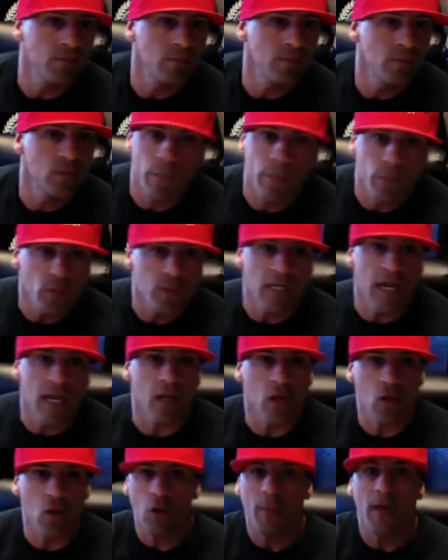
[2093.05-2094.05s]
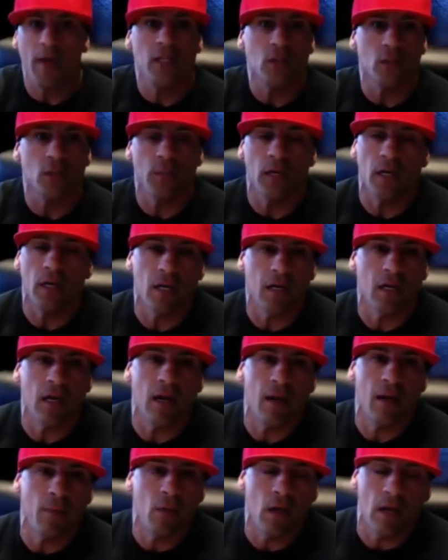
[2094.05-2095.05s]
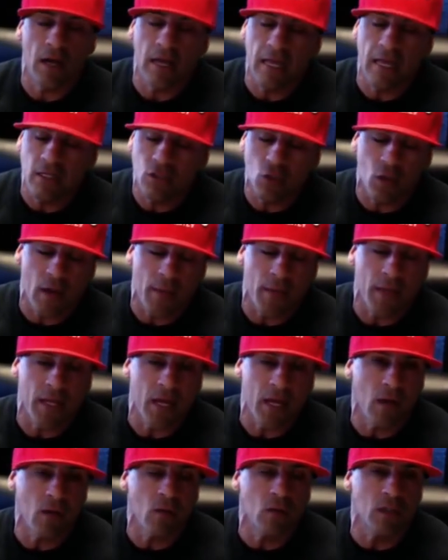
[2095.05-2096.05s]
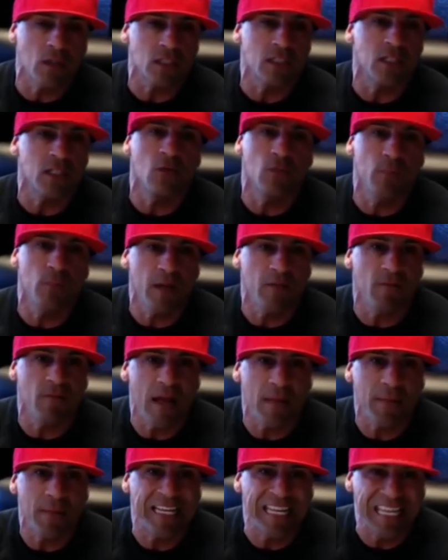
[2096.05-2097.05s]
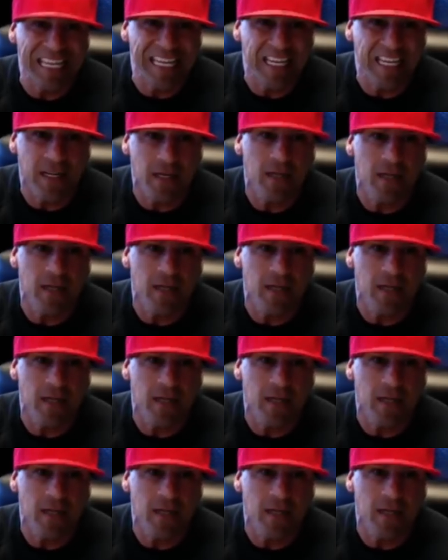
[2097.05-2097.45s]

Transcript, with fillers: Simple as that. You go to my Instagram account, uh, Instagram account, which is Self Made Family Inc.